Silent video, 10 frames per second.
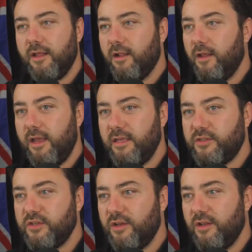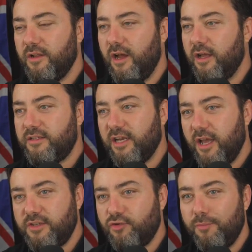it's a
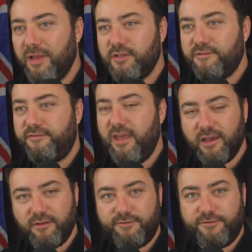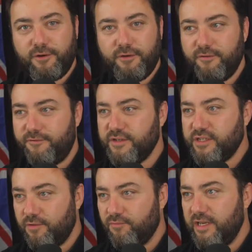tremendous fear for
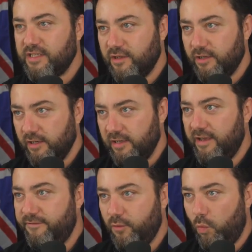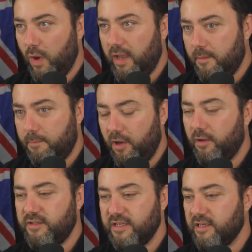some reason, left-wing
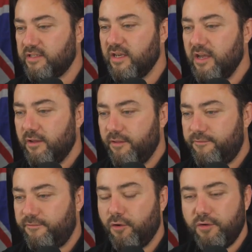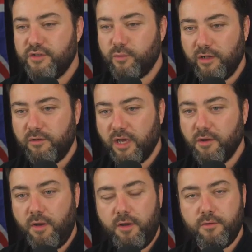politics that foreigners will go
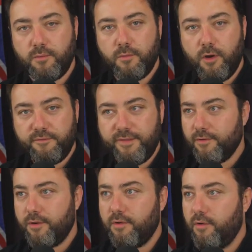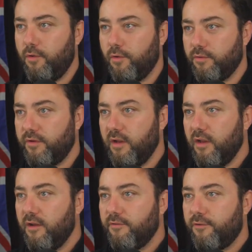home of their own accord.
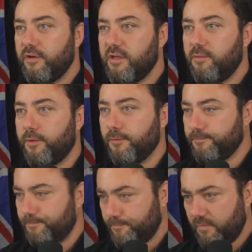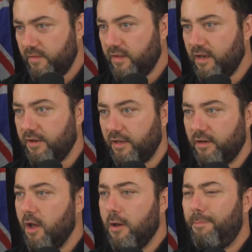For example, The Guardian,
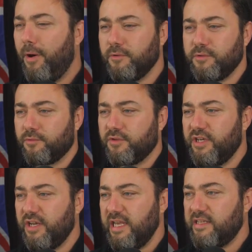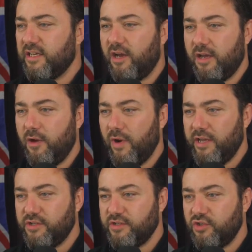Poles will return east to higher
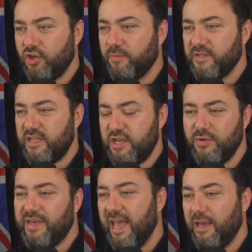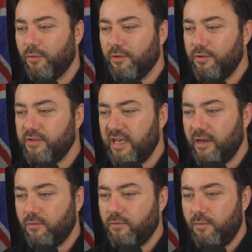wages and jobs and the UK will lose
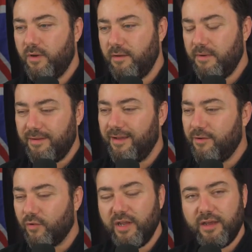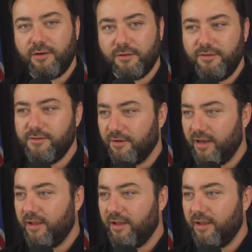out. Hang on, right?